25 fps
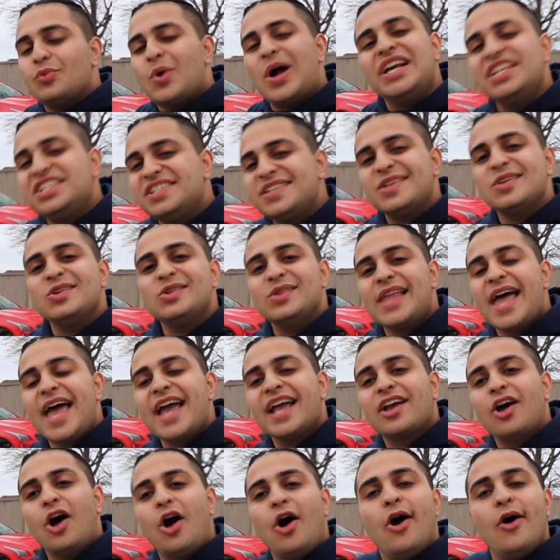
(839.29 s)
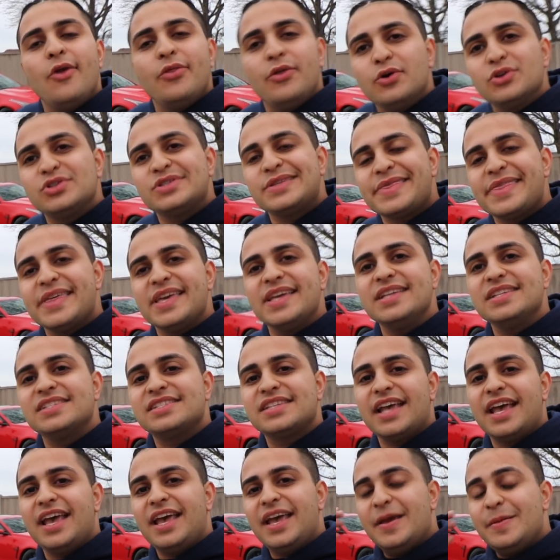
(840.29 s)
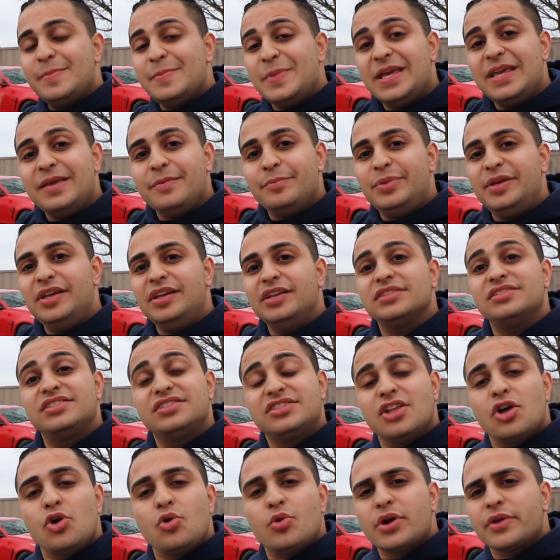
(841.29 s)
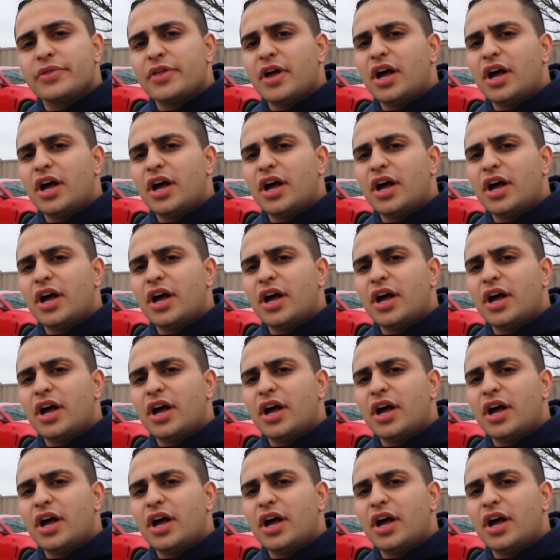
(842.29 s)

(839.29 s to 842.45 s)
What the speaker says: Why should it lack all those things and it being still worth